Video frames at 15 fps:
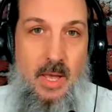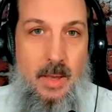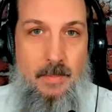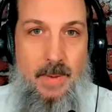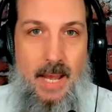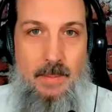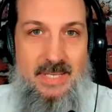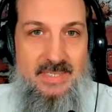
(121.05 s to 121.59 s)

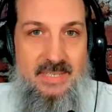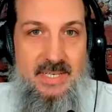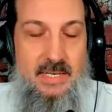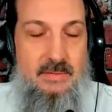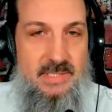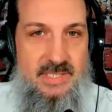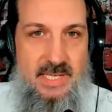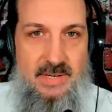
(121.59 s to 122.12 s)
Miami's leading
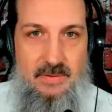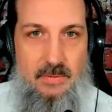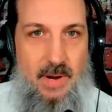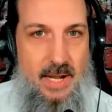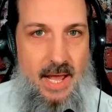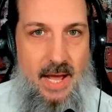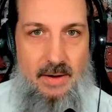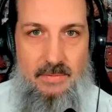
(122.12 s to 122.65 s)
receiver right
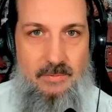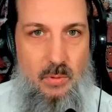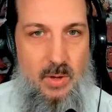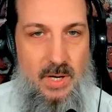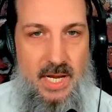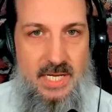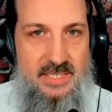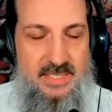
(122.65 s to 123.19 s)
now. Four
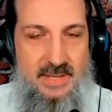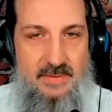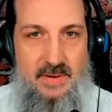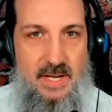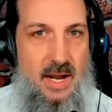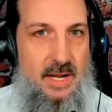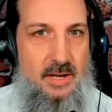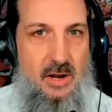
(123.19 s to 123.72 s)
catches,
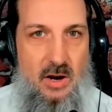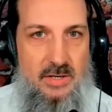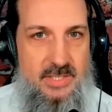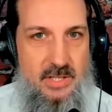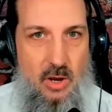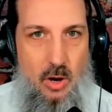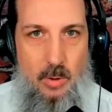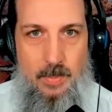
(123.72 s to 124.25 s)
seventy-nine yards in the
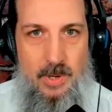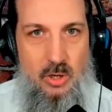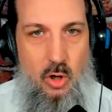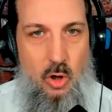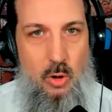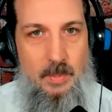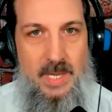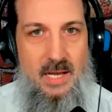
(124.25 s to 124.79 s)
opener.
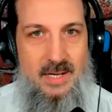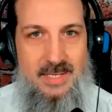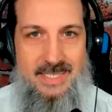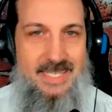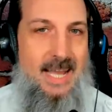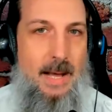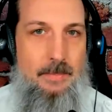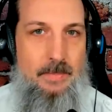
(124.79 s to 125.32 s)
Colby Young did
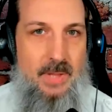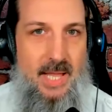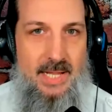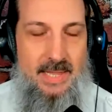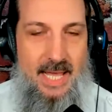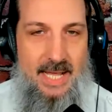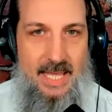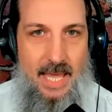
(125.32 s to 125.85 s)
not play in
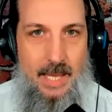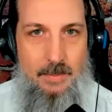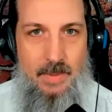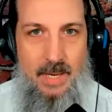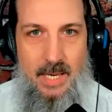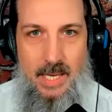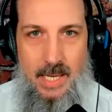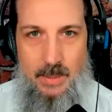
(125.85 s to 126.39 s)
that game.
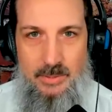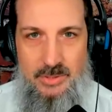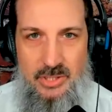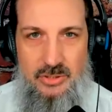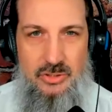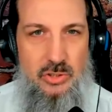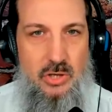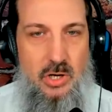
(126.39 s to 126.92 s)
He was a
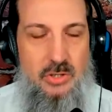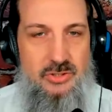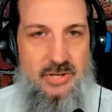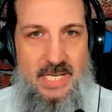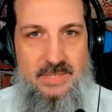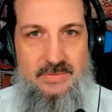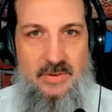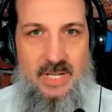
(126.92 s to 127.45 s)
JUCO
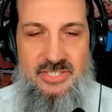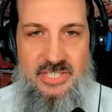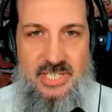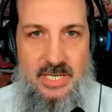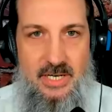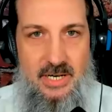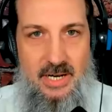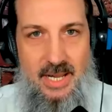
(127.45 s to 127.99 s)
transfer
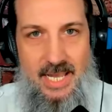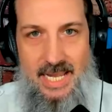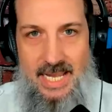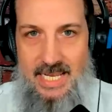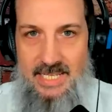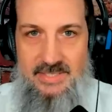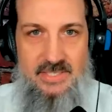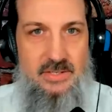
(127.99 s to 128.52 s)
last year.
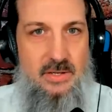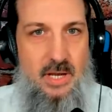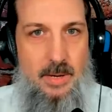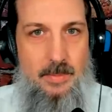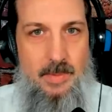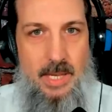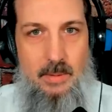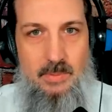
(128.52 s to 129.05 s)
He's still
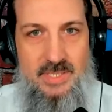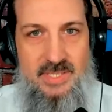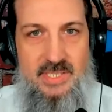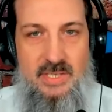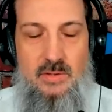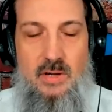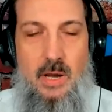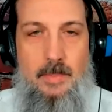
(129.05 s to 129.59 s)
com he was
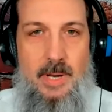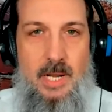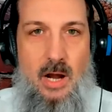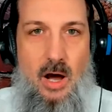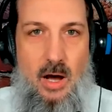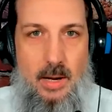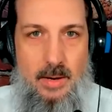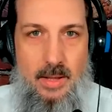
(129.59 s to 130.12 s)
still coming
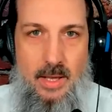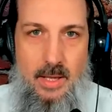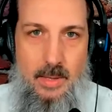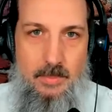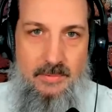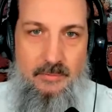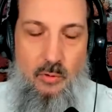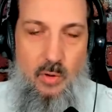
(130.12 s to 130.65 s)
on
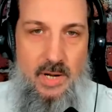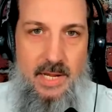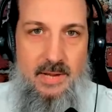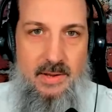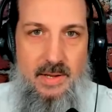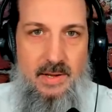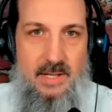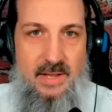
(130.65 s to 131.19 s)
before he
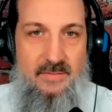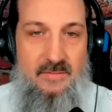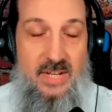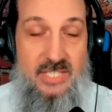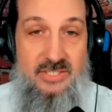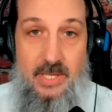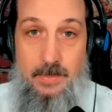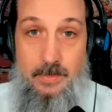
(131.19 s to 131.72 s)

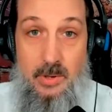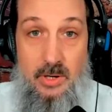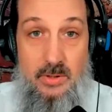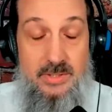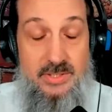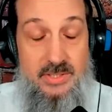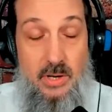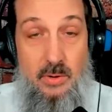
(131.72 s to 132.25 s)
eventually produced.
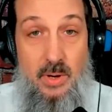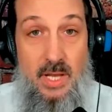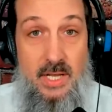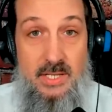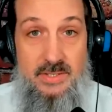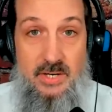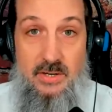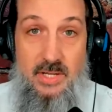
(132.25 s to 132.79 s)
So
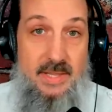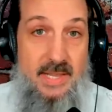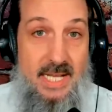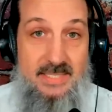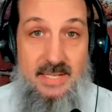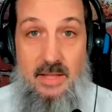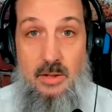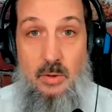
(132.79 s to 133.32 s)
certainly that's
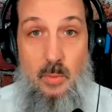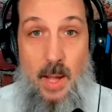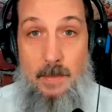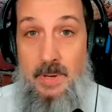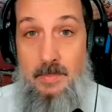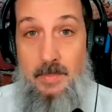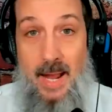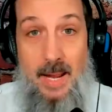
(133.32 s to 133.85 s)
another weapon.
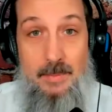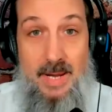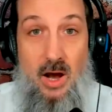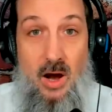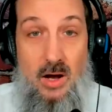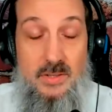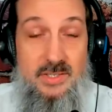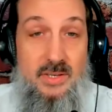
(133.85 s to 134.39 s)
Miami
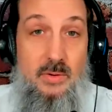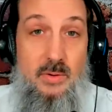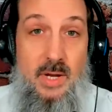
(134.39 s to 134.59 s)
also,